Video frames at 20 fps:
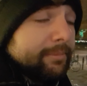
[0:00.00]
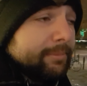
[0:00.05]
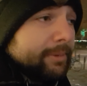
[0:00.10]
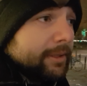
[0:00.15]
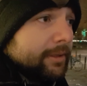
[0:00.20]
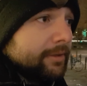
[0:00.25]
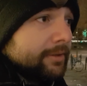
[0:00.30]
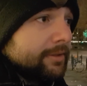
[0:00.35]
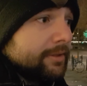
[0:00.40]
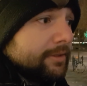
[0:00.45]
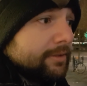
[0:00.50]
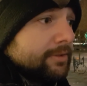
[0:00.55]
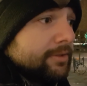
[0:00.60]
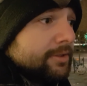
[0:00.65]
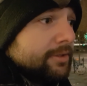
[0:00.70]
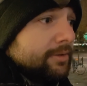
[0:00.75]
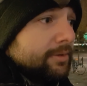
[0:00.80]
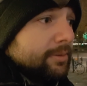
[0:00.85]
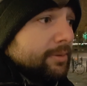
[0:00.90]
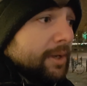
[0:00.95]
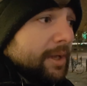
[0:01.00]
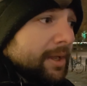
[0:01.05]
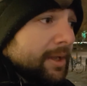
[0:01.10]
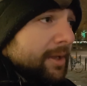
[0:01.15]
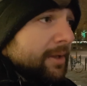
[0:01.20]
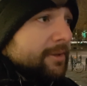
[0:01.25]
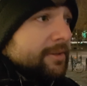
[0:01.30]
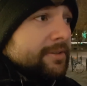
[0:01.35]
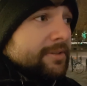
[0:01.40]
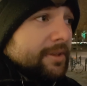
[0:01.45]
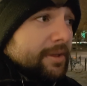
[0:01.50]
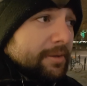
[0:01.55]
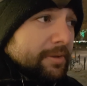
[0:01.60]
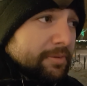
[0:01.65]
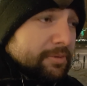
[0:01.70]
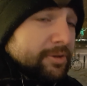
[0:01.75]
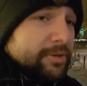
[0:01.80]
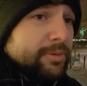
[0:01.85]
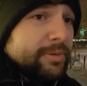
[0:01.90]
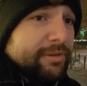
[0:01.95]
ability to
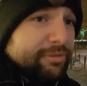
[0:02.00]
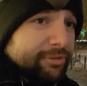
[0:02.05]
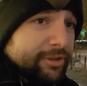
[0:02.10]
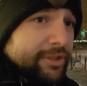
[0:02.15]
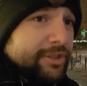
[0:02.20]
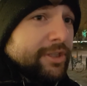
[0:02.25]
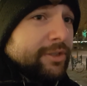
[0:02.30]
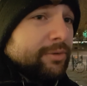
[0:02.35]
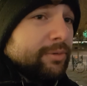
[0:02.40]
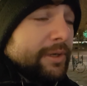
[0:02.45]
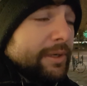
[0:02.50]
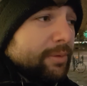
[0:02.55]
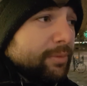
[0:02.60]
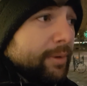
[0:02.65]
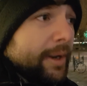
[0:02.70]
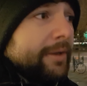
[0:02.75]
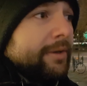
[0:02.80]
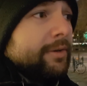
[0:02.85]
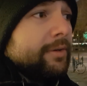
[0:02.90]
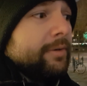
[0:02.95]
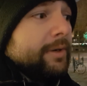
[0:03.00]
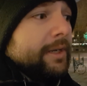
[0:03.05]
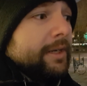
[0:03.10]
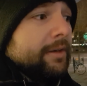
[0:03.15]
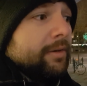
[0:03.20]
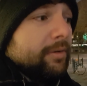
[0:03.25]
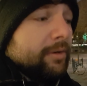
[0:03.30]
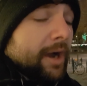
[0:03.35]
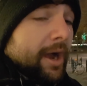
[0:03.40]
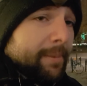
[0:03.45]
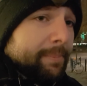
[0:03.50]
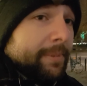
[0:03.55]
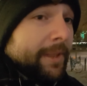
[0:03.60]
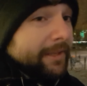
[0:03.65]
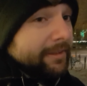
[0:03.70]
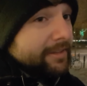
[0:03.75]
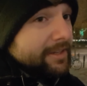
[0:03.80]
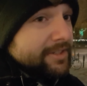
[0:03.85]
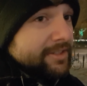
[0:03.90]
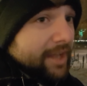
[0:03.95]
do efficient re-rendering or
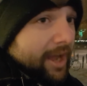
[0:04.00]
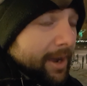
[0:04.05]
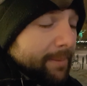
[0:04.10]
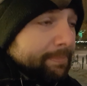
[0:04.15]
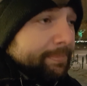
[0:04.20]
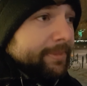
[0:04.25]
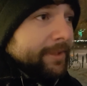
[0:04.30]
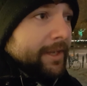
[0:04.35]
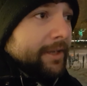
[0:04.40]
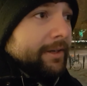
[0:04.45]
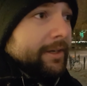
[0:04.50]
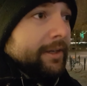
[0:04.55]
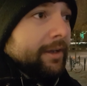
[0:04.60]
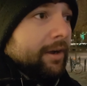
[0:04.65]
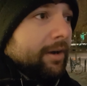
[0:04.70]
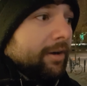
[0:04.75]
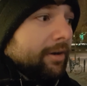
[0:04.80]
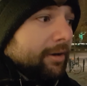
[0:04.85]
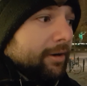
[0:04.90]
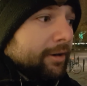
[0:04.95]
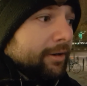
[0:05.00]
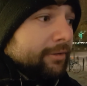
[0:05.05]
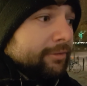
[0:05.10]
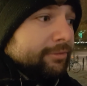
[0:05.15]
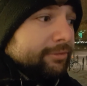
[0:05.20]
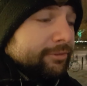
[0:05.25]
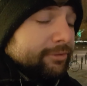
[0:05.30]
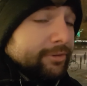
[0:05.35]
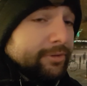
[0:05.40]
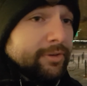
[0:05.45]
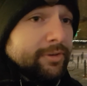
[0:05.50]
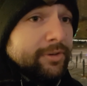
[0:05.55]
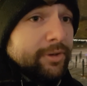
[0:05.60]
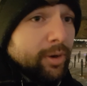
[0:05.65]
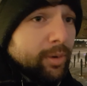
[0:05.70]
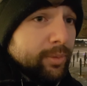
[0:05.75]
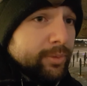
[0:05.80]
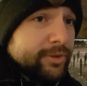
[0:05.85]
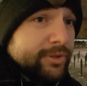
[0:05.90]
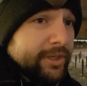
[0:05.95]
at least updating of
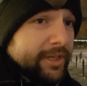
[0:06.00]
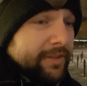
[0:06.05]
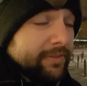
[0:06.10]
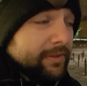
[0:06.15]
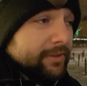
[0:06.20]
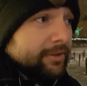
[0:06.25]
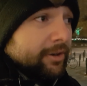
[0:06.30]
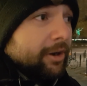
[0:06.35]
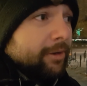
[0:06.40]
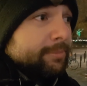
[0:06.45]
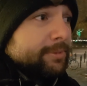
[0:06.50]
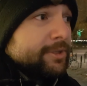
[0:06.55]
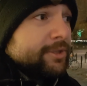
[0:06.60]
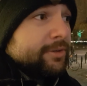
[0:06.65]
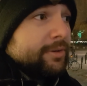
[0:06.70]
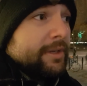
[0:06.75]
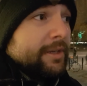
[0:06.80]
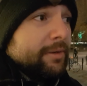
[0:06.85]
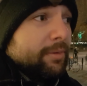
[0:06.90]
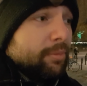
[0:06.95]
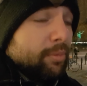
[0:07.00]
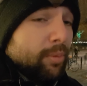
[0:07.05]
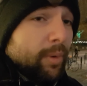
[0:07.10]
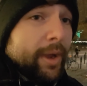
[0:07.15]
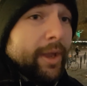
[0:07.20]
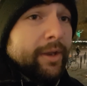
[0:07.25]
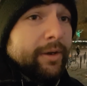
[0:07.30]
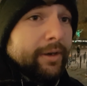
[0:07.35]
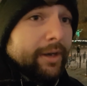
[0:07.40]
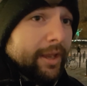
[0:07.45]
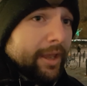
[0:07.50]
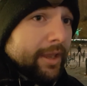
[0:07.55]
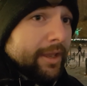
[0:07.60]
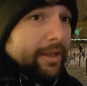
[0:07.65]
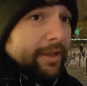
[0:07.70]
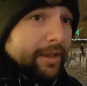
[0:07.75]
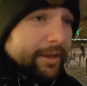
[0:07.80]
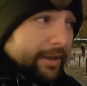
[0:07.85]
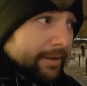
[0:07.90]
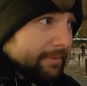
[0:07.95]
nodes in the DOM tree when
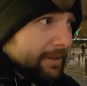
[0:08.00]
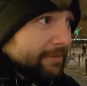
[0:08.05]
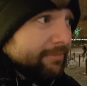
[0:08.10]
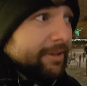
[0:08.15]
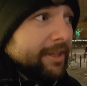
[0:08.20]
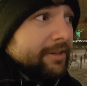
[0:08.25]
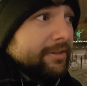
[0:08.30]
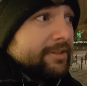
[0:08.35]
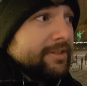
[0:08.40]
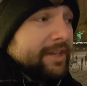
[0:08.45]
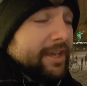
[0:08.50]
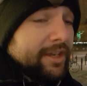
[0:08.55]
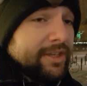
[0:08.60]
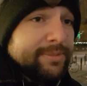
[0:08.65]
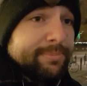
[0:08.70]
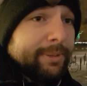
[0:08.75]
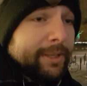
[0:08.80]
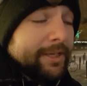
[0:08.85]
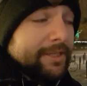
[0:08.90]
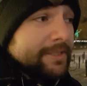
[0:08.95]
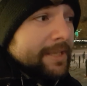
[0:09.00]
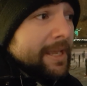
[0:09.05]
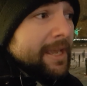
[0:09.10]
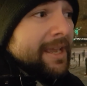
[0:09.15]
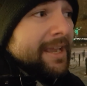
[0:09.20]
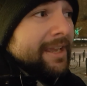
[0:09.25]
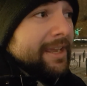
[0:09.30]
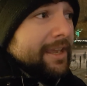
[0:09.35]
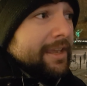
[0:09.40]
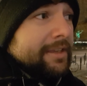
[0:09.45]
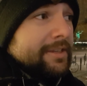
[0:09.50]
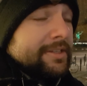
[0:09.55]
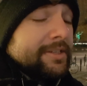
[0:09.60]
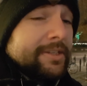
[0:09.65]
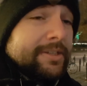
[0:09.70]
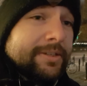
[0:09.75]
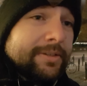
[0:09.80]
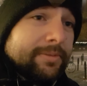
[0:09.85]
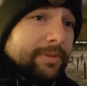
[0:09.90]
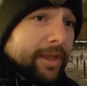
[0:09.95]
a event takes place,
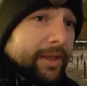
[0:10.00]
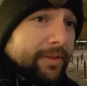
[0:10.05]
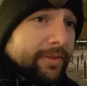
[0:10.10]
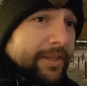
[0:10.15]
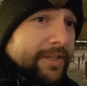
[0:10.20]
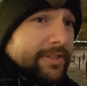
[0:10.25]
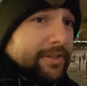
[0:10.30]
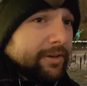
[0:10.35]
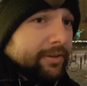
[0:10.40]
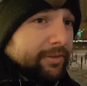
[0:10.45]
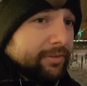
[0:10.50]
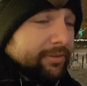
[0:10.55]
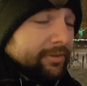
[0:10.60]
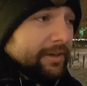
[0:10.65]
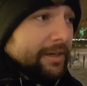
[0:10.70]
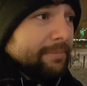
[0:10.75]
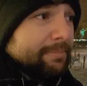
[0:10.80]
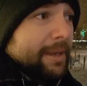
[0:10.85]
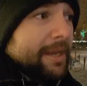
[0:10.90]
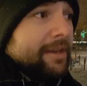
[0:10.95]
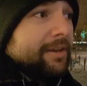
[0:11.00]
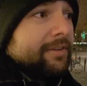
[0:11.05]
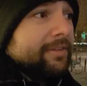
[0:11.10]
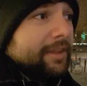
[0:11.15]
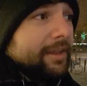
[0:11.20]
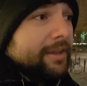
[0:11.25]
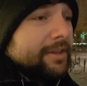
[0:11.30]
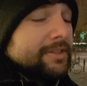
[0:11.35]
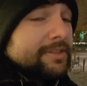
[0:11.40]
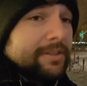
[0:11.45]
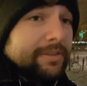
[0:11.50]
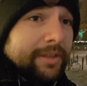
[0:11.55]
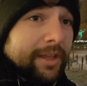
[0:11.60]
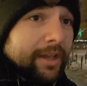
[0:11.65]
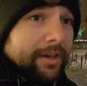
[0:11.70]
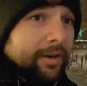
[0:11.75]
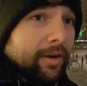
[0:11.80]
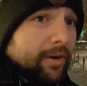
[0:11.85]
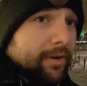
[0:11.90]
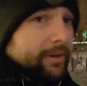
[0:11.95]
is like, these are the three main things
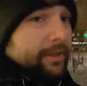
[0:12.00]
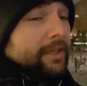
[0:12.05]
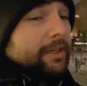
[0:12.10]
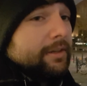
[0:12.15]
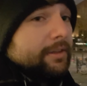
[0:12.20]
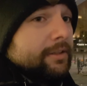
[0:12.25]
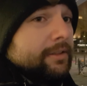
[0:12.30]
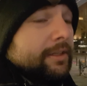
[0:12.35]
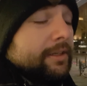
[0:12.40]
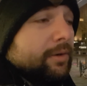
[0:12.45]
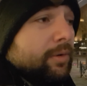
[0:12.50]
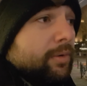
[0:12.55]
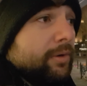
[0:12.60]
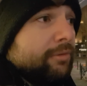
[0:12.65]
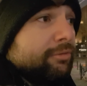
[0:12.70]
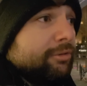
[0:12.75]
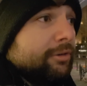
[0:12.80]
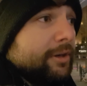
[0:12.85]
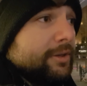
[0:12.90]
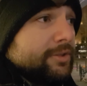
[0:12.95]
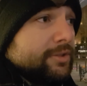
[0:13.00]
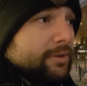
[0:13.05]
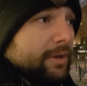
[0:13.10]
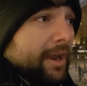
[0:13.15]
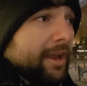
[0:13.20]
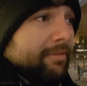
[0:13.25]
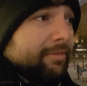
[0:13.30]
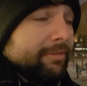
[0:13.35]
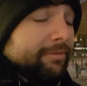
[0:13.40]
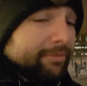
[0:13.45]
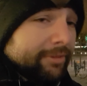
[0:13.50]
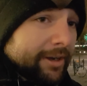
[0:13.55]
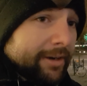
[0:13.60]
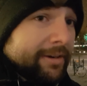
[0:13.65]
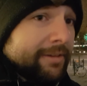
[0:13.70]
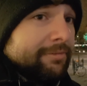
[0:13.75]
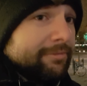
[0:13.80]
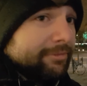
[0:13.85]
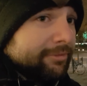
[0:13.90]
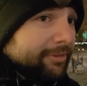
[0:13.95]
that are needed in order for us to have a
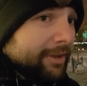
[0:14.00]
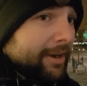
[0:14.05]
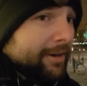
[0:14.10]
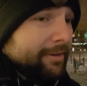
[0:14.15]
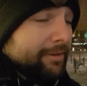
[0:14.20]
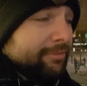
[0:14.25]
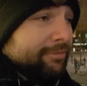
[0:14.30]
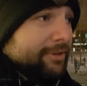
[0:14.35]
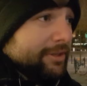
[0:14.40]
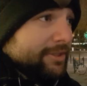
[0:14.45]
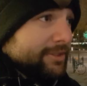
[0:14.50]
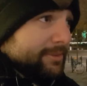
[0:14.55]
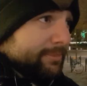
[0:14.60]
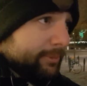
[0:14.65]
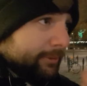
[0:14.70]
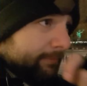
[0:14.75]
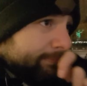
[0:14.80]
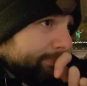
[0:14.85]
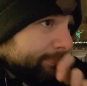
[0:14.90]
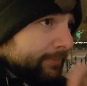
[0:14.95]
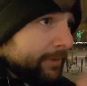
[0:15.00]
very, very feasible